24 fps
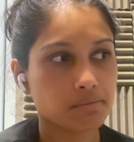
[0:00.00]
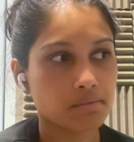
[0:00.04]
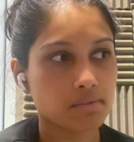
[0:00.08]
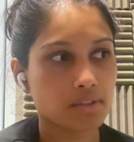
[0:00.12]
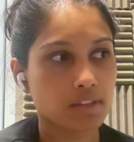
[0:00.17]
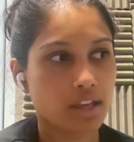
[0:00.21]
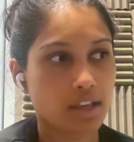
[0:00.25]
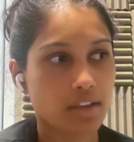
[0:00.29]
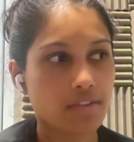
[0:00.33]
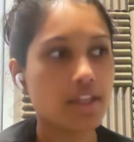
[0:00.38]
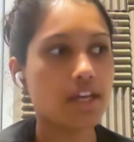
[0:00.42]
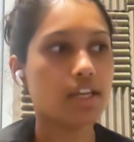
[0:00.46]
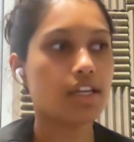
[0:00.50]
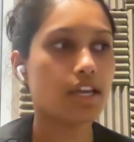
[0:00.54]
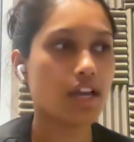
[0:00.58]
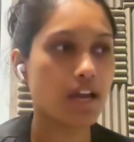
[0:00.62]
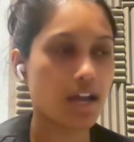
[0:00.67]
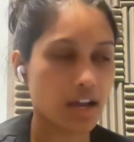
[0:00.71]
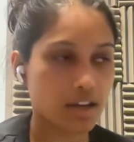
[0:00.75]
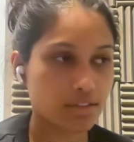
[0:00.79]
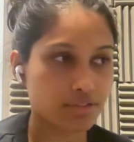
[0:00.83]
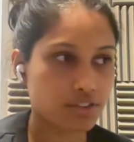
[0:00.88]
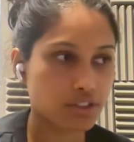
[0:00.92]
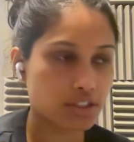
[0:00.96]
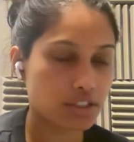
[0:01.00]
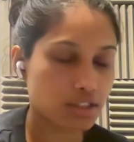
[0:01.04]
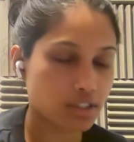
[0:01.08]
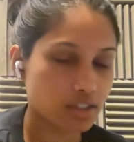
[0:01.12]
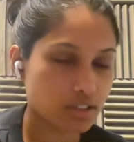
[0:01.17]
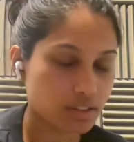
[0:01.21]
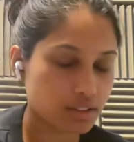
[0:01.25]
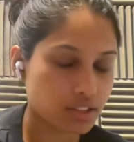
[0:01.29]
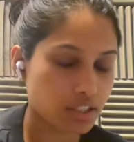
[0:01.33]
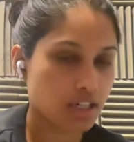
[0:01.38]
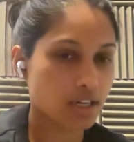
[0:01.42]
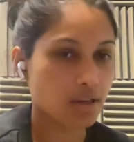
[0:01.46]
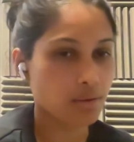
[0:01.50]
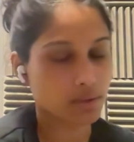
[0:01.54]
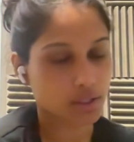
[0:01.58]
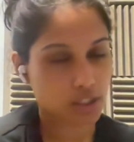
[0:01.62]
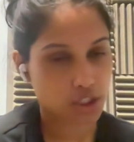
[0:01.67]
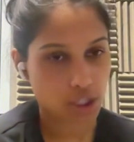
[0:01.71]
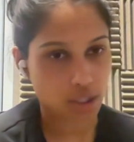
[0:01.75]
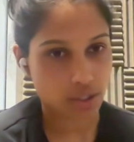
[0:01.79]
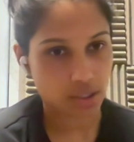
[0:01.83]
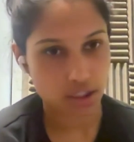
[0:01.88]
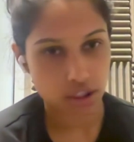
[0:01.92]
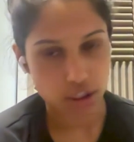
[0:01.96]
and then yeah, after the
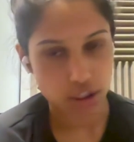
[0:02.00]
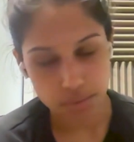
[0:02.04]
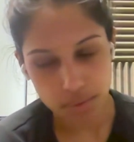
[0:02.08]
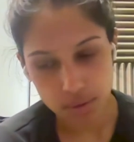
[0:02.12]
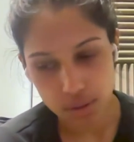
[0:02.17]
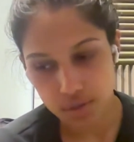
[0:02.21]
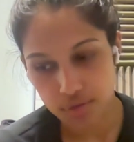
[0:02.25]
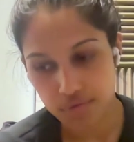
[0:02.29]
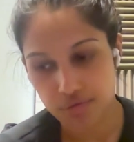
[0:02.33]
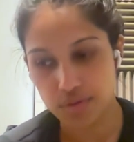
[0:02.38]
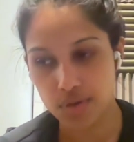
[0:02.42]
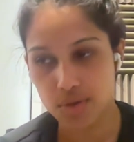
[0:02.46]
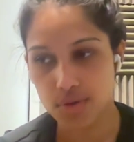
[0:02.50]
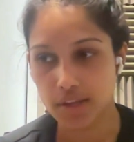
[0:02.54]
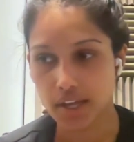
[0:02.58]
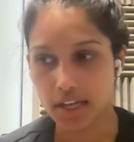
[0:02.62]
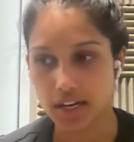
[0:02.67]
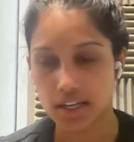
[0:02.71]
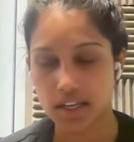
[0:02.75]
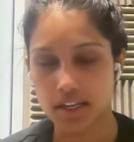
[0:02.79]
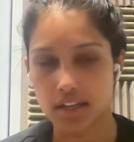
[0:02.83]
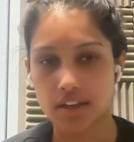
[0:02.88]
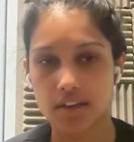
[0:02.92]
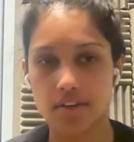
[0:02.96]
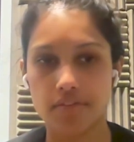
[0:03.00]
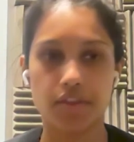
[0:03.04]
network generates their proof, you get it,